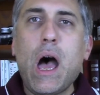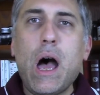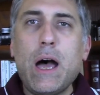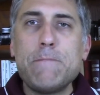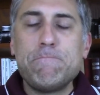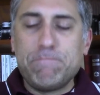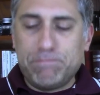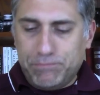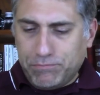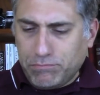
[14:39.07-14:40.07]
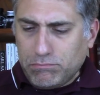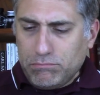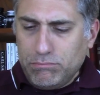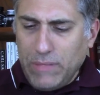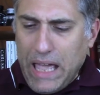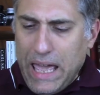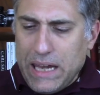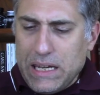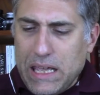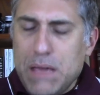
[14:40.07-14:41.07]
Um, I had
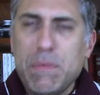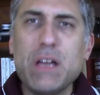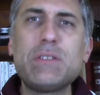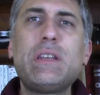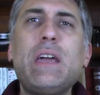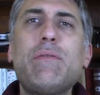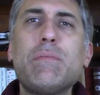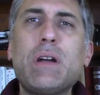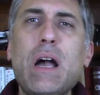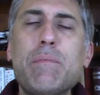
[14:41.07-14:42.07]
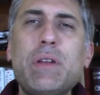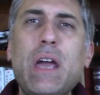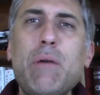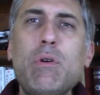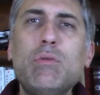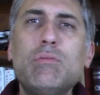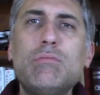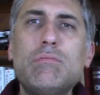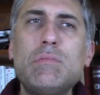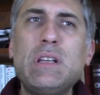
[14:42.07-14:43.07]
an email today from a company. I won't
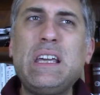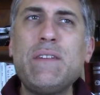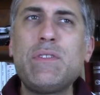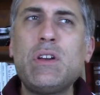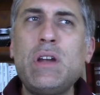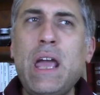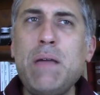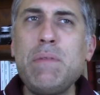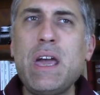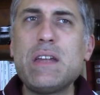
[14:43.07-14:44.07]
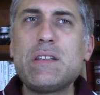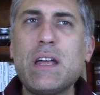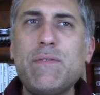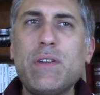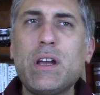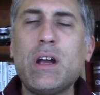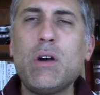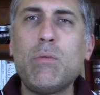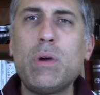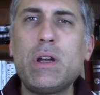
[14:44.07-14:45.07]
give their name yet till I figure
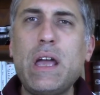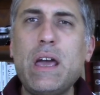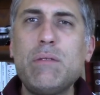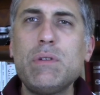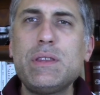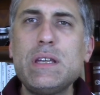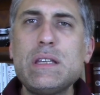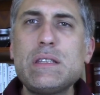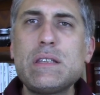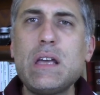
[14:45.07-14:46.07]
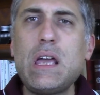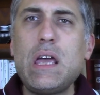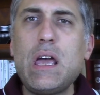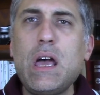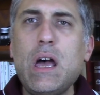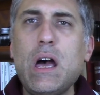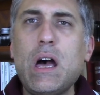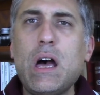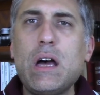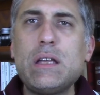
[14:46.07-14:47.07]
out where to head with this
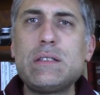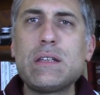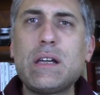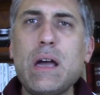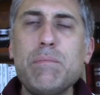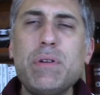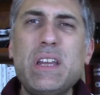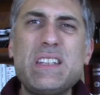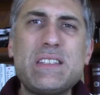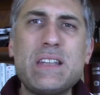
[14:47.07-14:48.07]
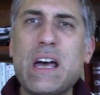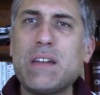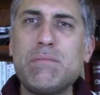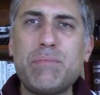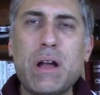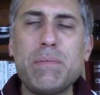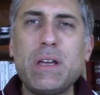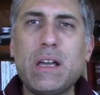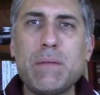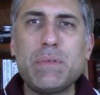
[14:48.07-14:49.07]
uh, it's a company. It's not probably
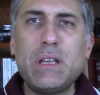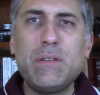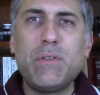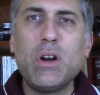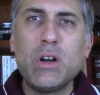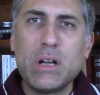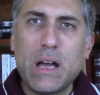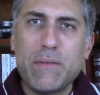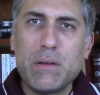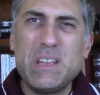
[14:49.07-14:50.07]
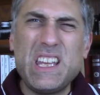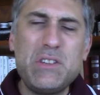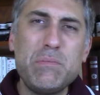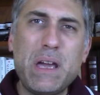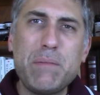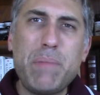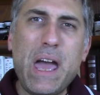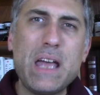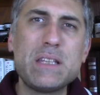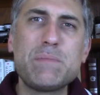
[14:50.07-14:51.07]
a company you've heard of. I mean, they do make
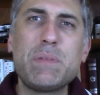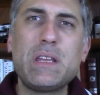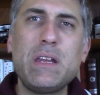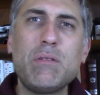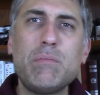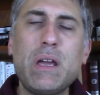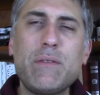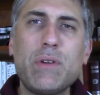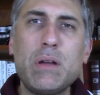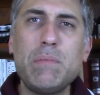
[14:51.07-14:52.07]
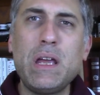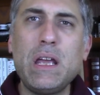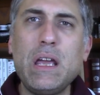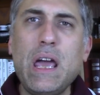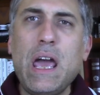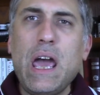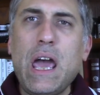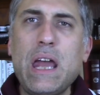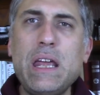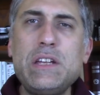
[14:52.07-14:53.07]
pens, but they don't make very many.
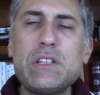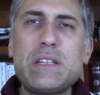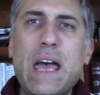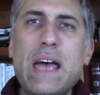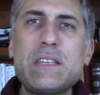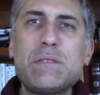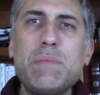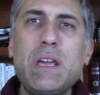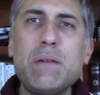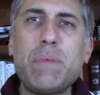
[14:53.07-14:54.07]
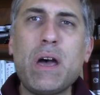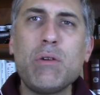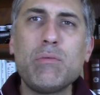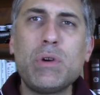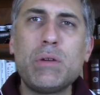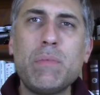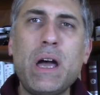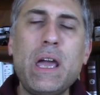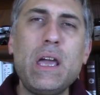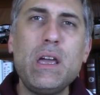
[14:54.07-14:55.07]
And they just asked me about what are
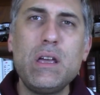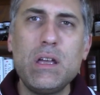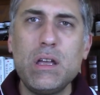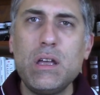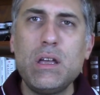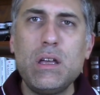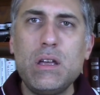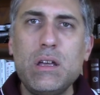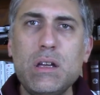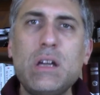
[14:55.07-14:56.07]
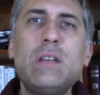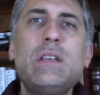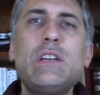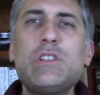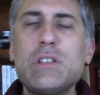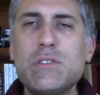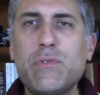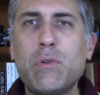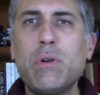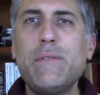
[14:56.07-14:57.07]
my conditions
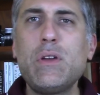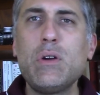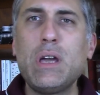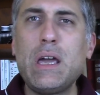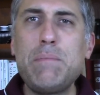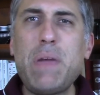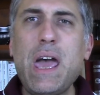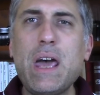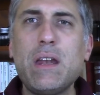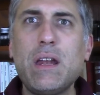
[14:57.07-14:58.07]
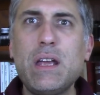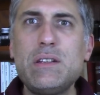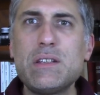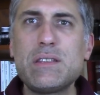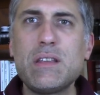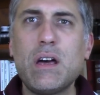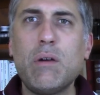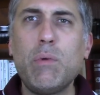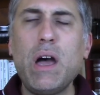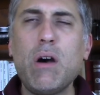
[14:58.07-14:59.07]
for reviewing a pen, and I just
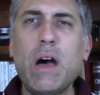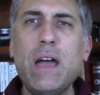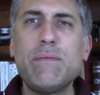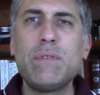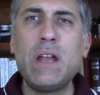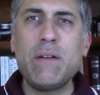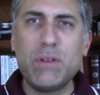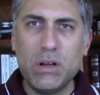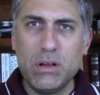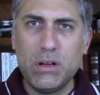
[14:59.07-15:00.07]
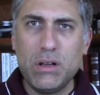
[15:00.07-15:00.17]
thought, wow, I have never,